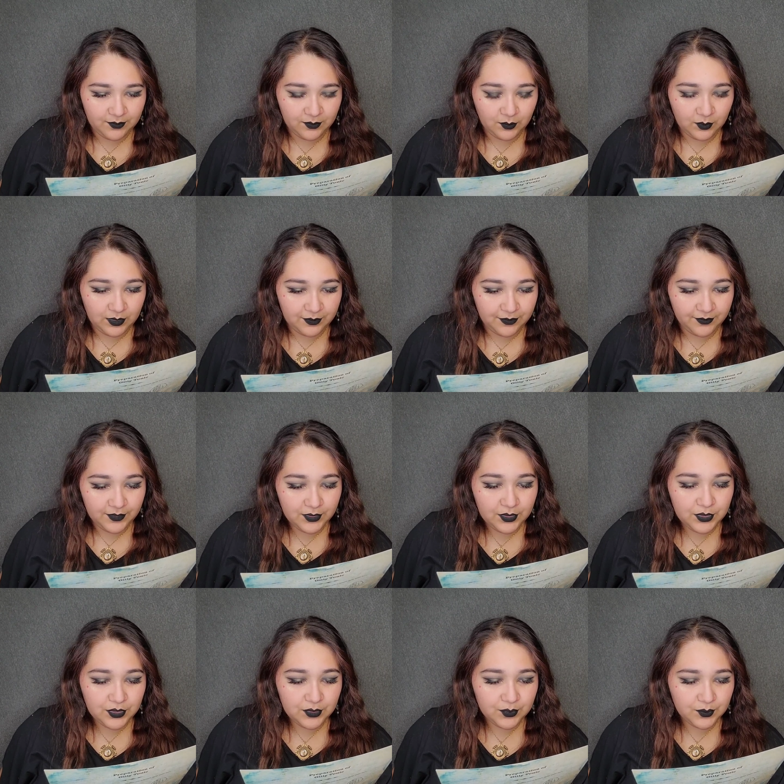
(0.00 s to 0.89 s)
will
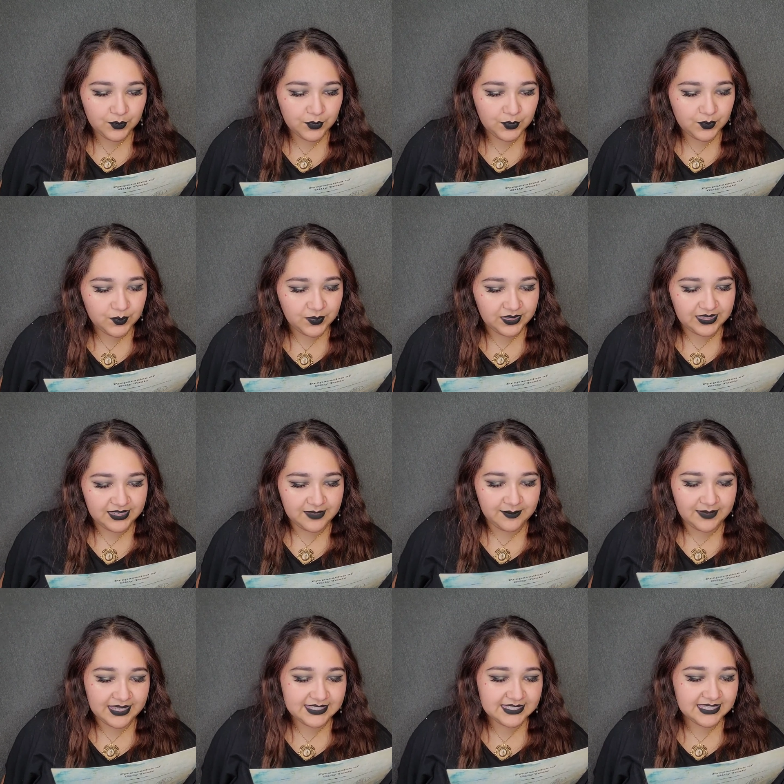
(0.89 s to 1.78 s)
fill your room with the
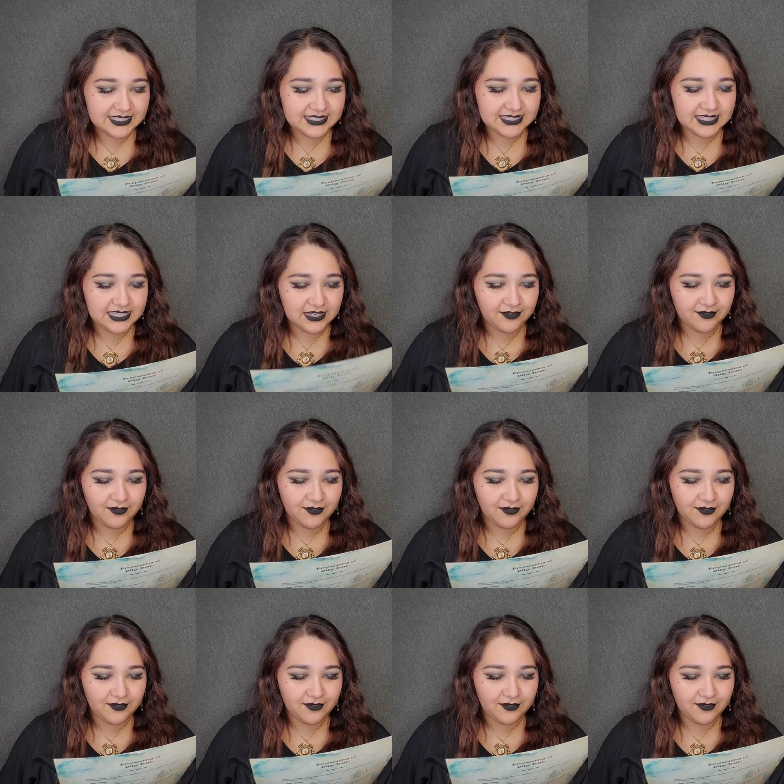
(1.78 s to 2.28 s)
amazing scent of